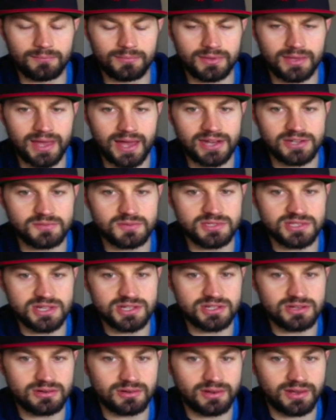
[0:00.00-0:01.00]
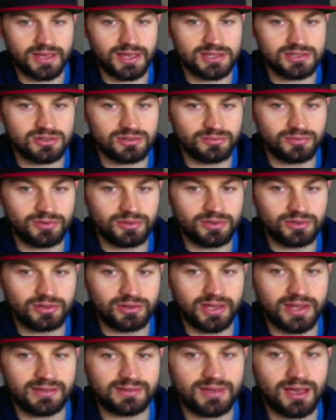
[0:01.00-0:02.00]
catch position. Okay, it's going to
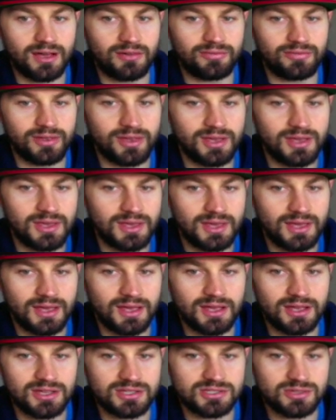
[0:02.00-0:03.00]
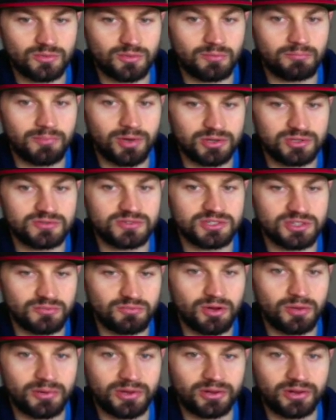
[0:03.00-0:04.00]
get tough. So most of us are
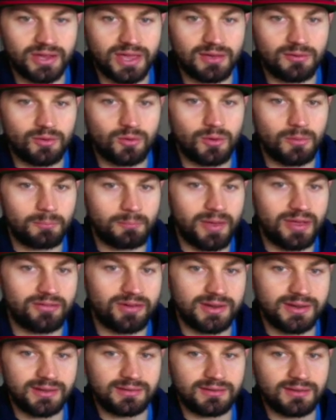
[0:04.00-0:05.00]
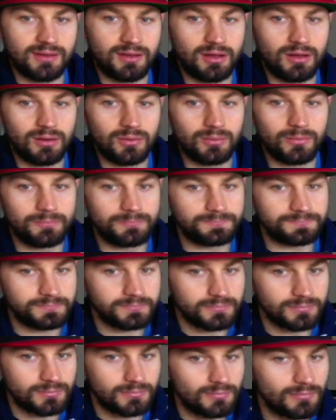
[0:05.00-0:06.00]
probably going to get quite buried into the hole.
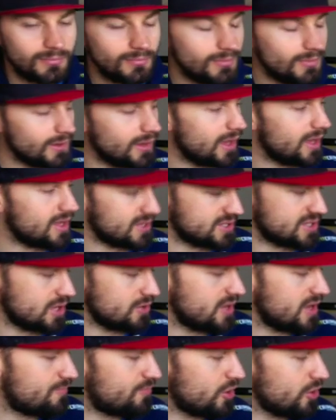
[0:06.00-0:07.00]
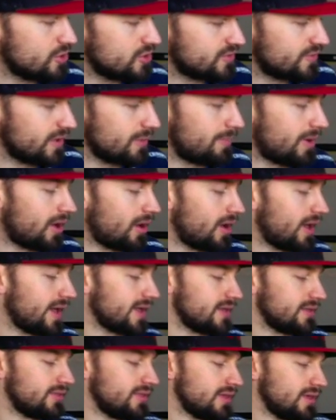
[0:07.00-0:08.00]
So the approach for the part A,
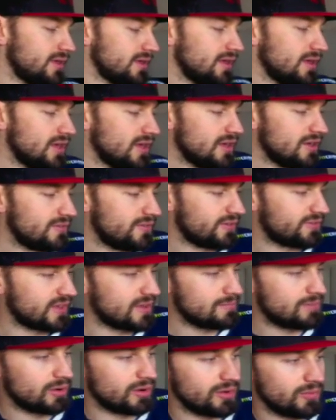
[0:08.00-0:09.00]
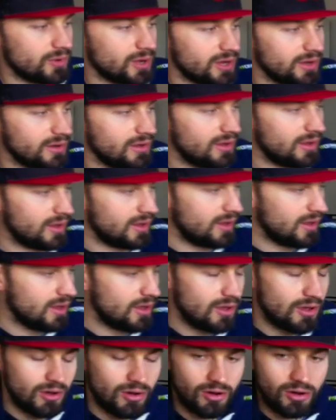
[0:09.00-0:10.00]
the 15.1
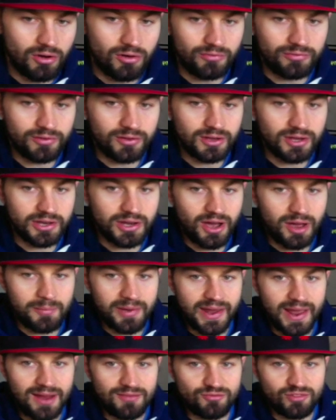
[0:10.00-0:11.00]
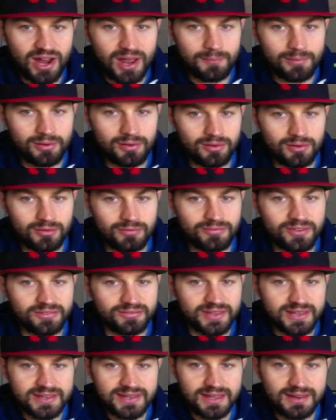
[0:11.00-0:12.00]
of a 9-minute AMRAP or
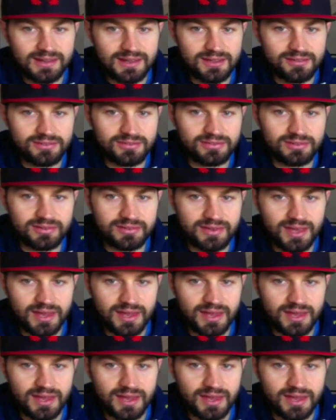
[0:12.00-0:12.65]
15 deadlifts,